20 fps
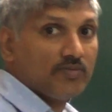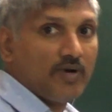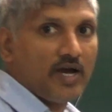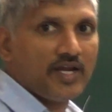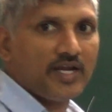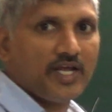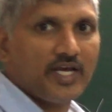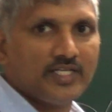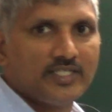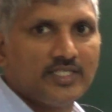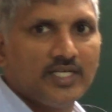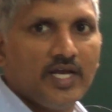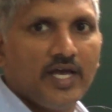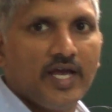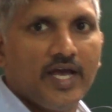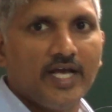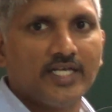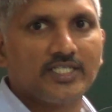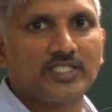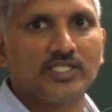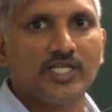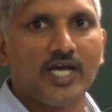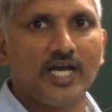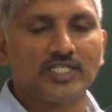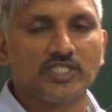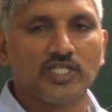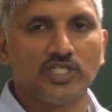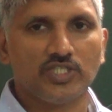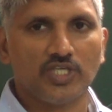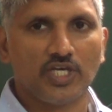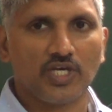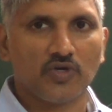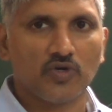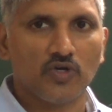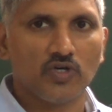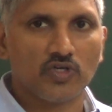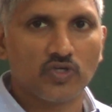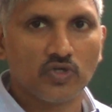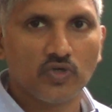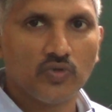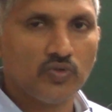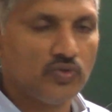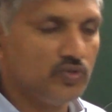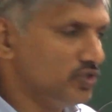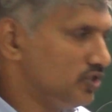minus s dash is equal to